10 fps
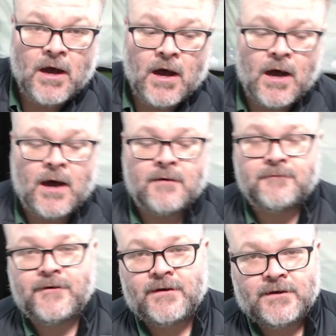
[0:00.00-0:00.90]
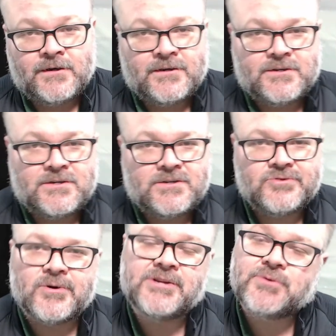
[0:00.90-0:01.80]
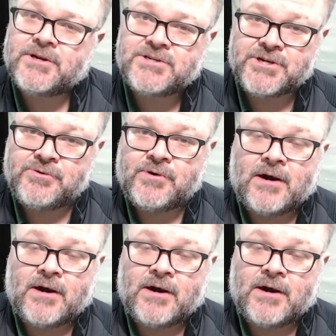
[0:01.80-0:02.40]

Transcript: of 2022.